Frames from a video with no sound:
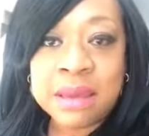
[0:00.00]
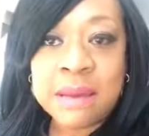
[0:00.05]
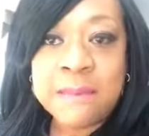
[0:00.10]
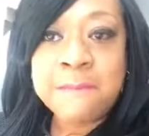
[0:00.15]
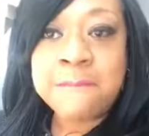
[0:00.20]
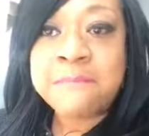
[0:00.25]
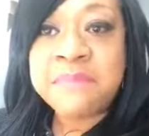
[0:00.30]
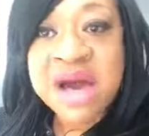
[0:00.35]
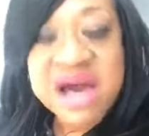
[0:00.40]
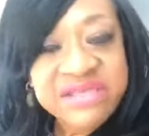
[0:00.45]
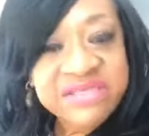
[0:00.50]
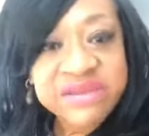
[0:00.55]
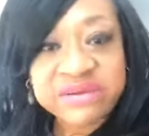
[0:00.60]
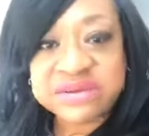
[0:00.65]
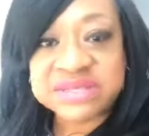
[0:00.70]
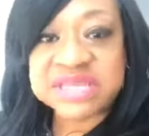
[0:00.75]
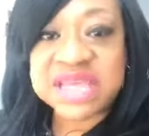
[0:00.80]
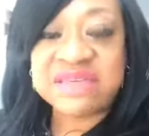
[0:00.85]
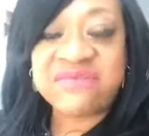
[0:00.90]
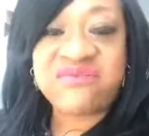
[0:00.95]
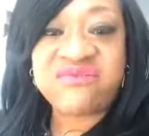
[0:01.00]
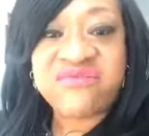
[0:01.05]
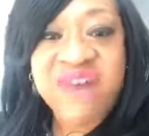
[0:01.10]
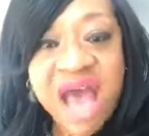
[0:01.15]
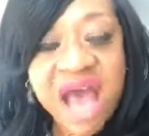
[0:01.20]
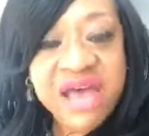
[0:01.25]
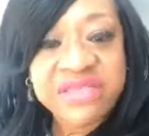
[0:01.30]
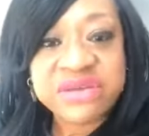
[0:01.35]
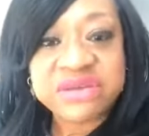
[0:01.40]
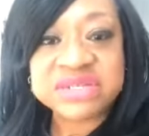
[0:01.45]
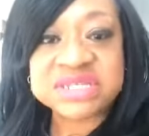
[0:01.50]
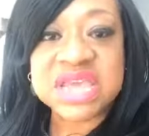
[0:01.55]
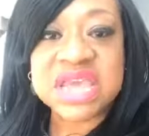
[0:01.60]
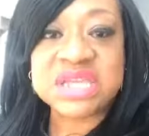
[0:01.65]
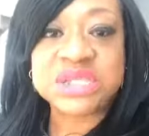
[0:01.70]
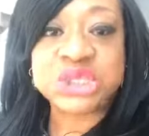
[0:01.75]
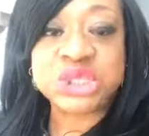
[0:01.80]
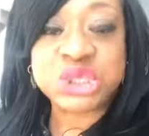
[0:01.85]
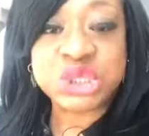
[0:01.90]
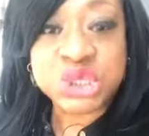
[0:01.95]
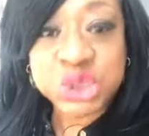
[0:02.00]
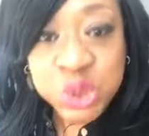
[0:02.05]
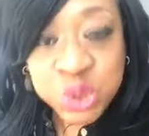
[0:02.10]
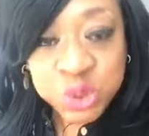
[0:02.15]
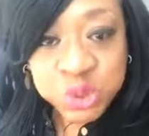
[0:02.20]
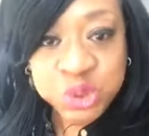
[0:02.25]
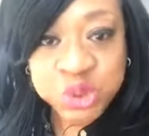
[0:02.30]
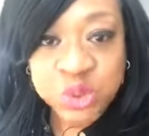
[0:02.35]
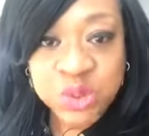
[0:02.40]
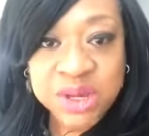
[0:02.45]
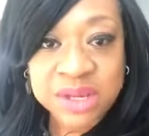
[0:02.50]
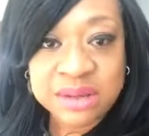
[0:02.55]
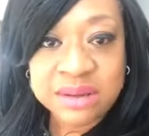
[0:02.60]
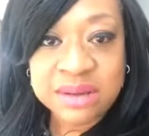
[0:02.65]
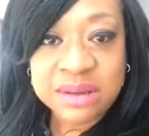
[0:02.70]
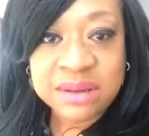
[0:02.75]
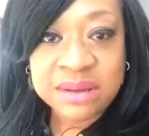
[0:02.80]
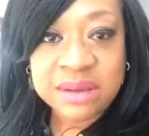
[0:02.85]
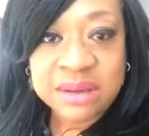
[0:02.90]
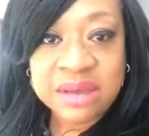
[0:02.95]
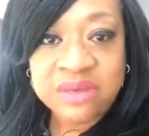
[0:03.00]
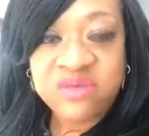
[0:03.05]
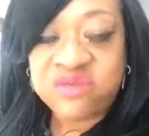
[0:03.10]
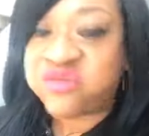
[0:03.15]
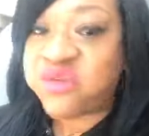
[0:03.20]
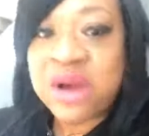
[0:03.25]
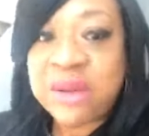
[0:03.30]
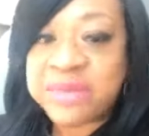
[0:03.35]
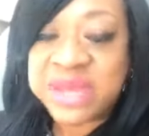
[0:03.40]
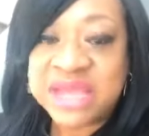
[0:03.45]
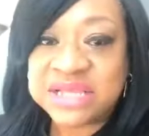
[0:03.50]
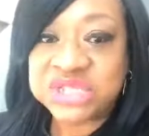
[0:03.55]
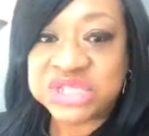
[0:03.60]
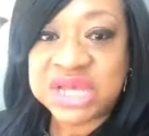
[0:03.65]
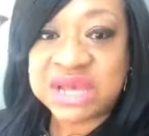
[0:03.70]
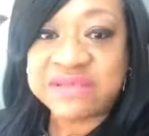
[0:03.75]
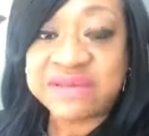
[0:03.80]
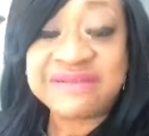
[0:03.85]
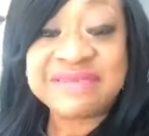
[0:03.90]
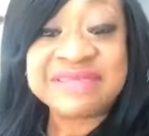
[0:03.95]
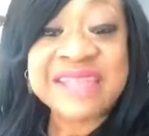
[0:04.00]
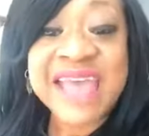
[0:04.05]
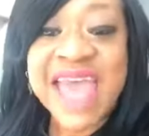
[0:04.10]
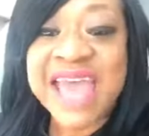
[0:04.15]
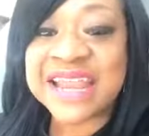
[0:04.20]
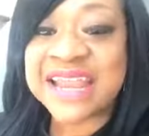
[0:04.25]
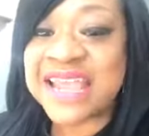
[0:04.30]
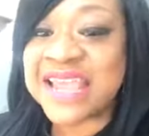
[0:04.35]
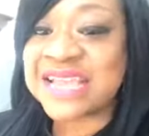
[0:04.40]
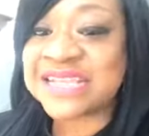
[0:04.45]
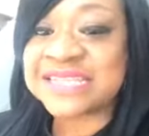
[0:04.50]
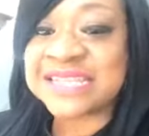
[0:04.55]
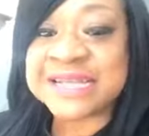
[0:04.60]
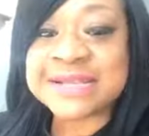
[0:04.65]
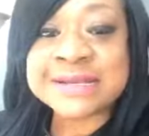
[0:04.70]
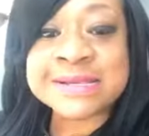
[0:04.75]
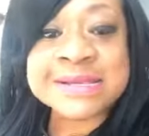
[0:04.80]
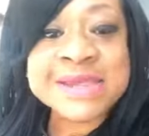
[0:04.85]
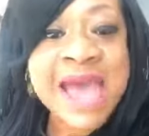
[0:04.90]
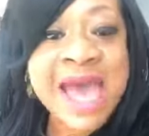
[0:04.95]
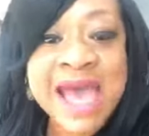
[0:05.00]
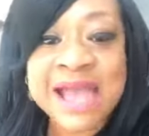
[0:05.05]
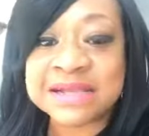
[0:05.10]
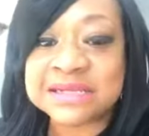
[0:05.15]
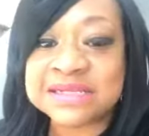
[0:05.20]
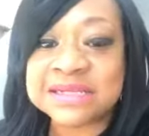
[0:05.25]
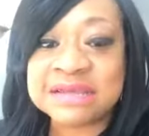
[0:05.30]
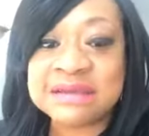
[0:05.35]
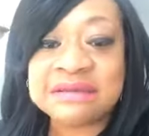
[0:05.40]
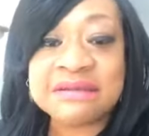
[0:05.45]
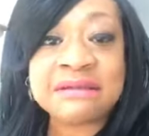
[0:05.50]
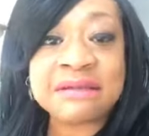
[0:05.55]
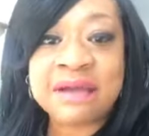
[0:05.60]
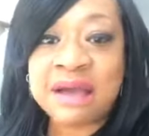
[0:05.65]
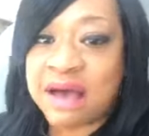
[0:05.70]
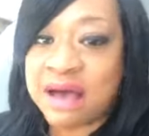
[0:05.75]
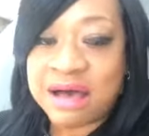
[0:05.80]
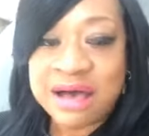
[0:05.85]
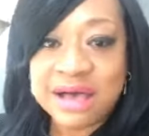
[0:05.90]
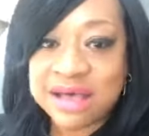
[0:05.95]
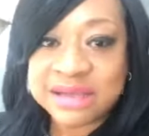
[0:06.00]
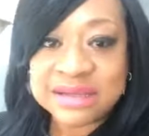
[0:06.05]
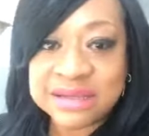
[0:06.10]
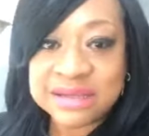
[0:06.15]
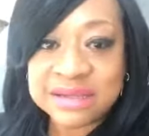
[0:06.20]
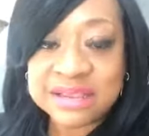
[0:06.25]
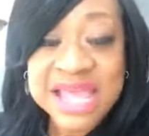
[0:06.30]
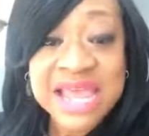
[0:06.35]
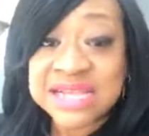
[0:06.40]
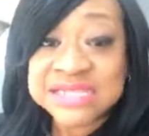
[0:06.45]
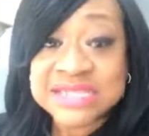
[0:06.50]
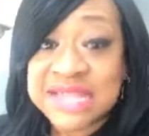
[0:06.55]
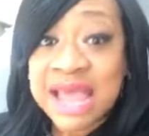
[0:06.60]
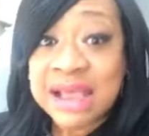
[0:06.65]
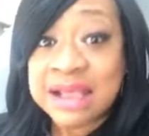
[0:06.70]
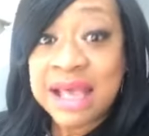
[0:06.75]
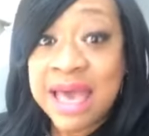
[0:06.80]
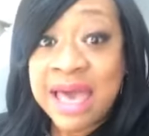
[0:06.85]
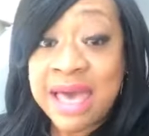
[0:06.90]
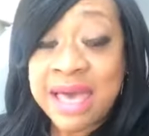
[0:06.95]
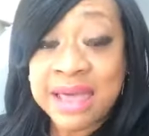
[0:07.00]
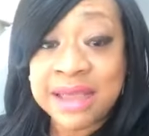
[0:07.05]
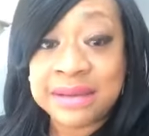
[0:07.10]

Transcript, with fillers: mothers and fathers and children from each other. That is not God. That is not God.